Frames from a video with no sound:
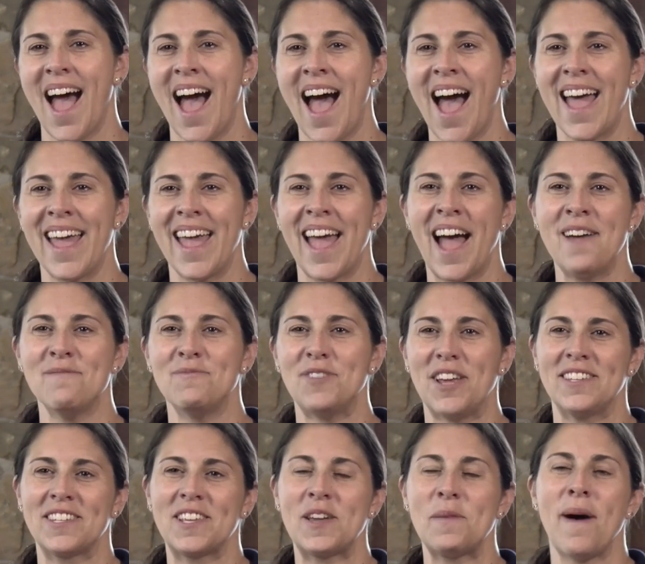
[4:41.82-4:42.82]
Hi, I'm
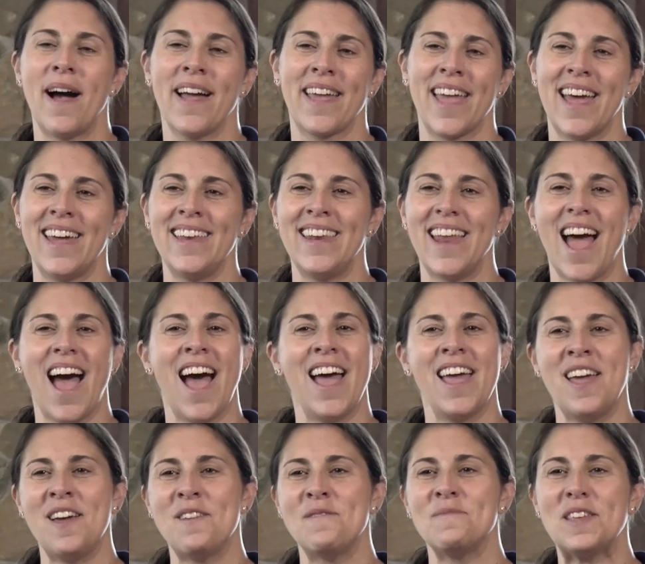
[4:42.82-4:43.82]
Jessica Paquette. I
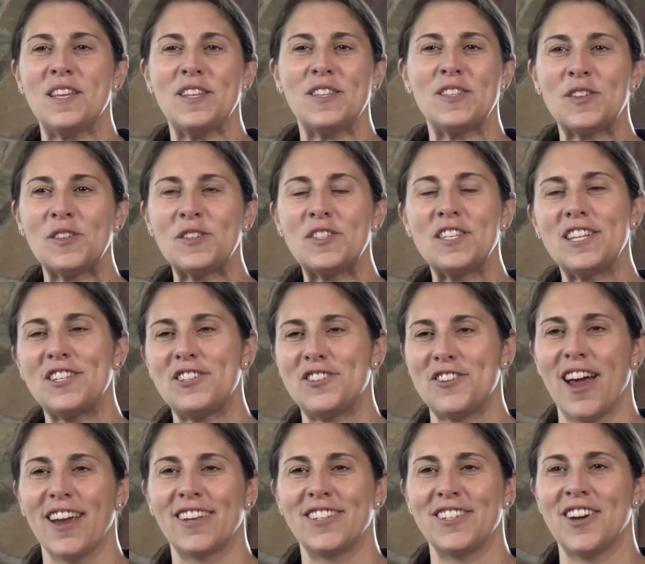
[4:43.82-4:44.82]
am the Associate
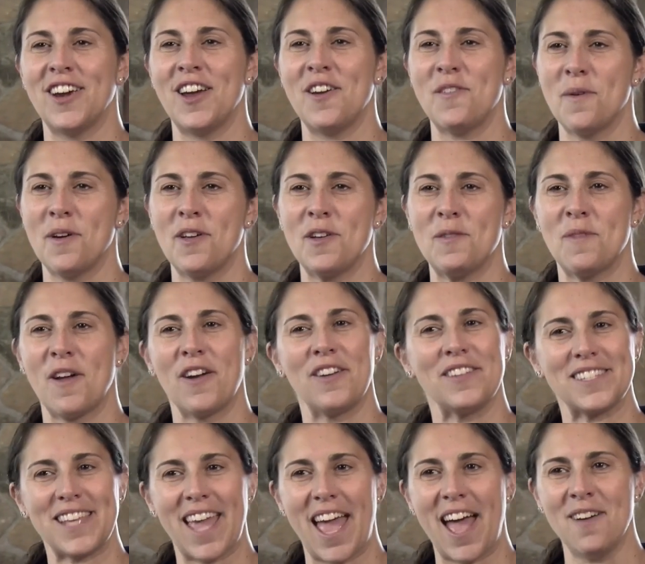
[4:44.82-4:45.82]
Director at William
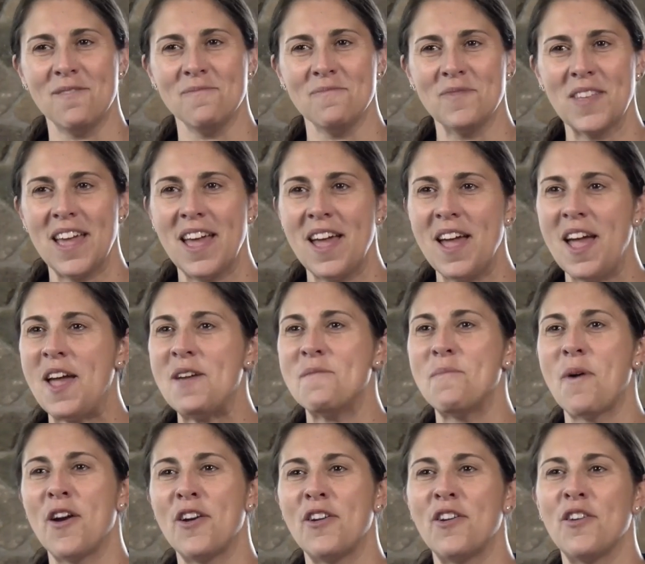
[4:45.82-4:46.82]
Lawrence Camp and
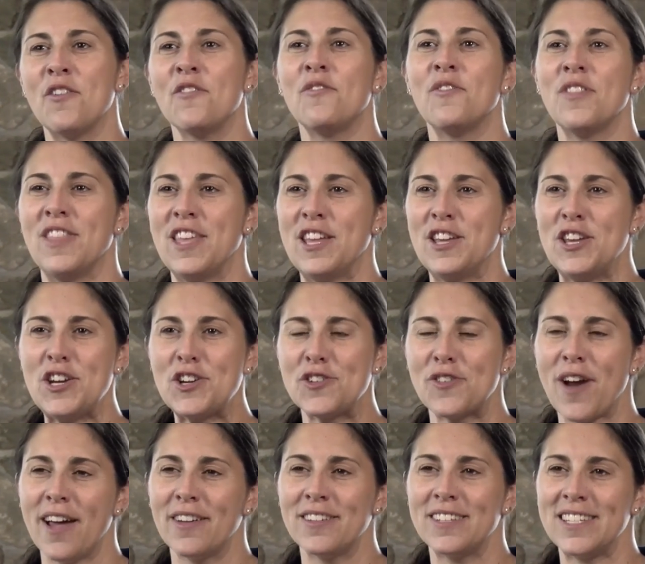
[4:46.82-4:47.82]
part of the
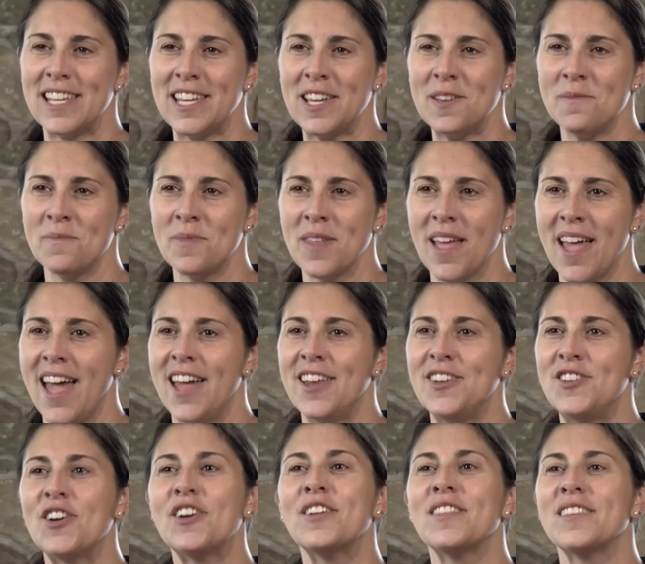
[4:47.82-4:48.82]
year-round team. And
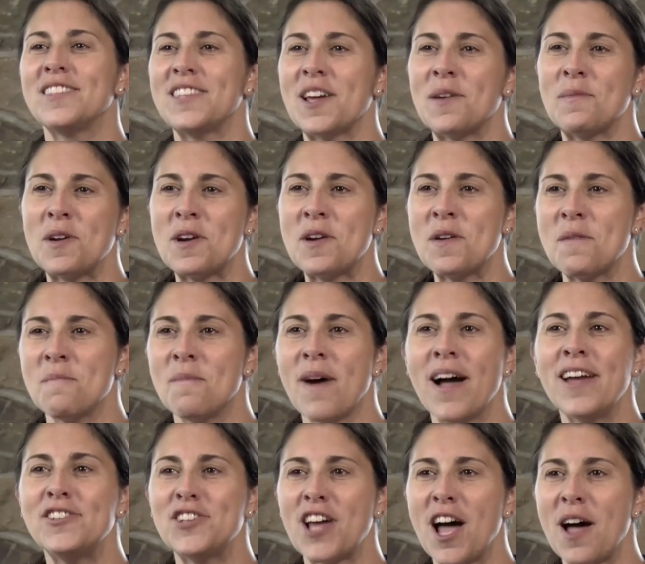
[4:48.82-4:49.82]
during the summer,
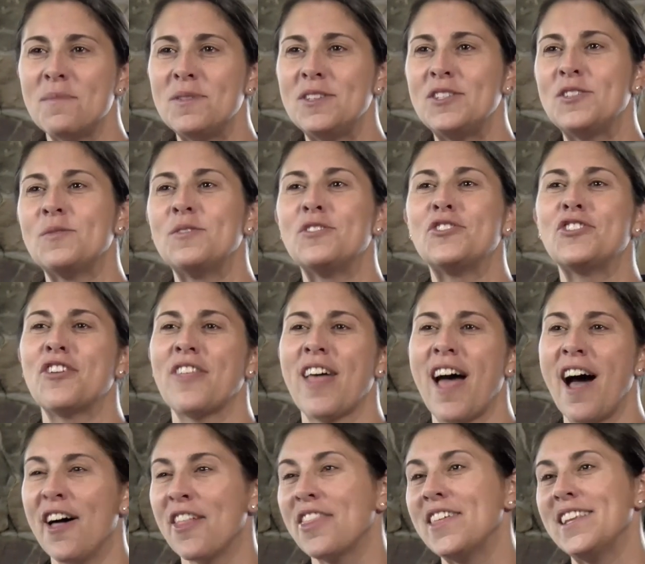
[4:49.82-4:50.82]
my job is to ensure the
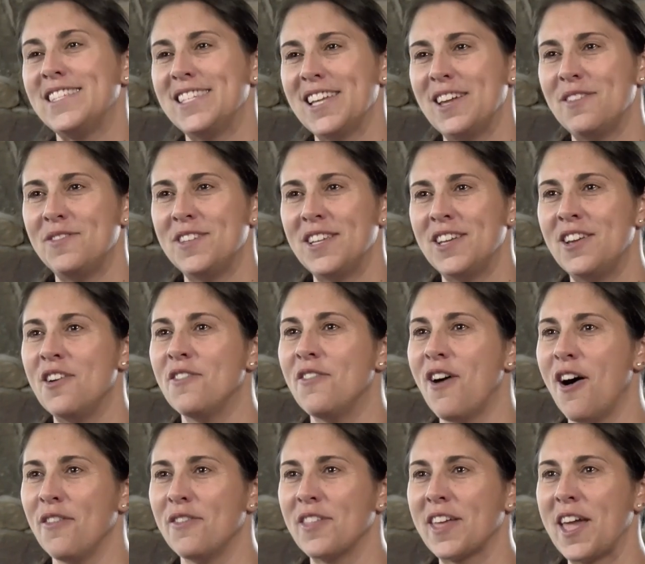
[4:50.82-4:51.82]
health and safety of
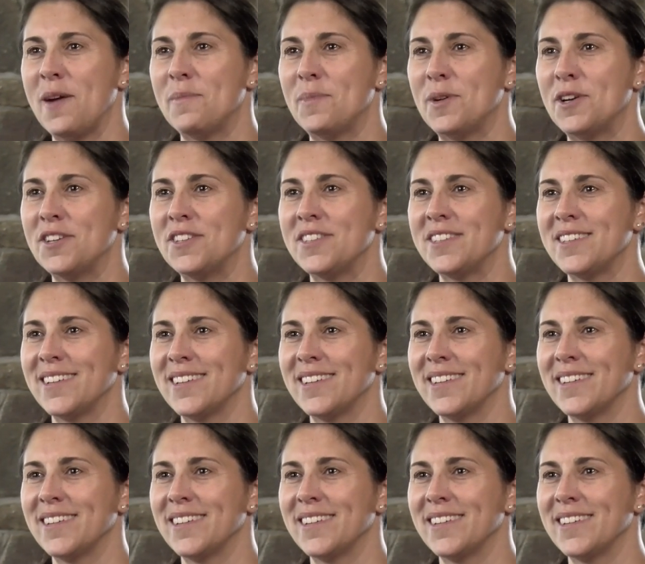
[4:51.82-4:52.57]
all of the campers.